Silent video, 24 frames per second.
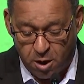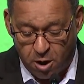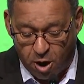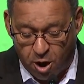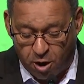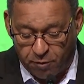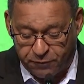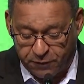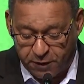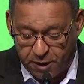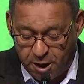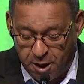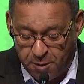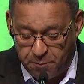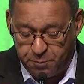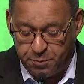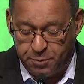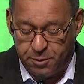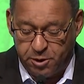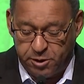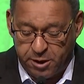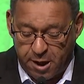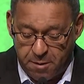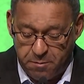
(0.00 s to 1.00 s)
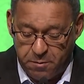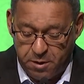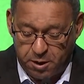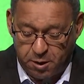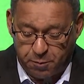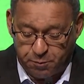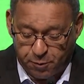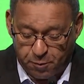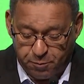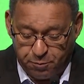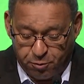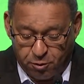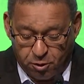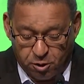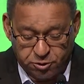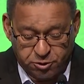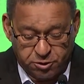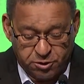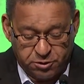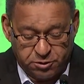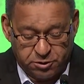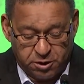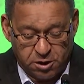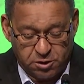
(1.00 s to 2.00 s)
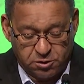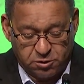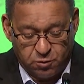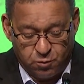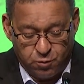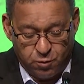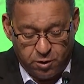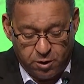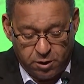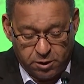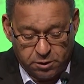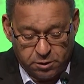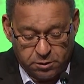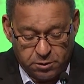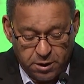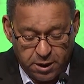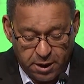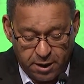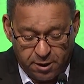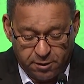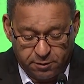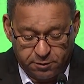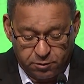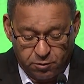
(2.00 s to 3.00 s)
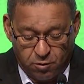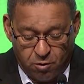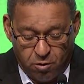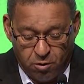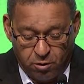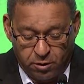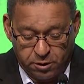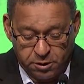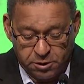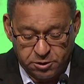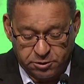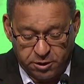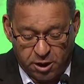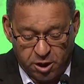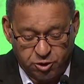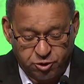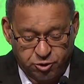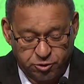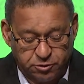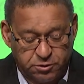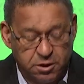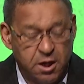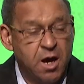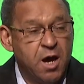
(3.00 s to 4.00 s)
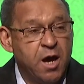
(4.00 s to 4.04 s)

of epidemic proportions, says the World Health Organization,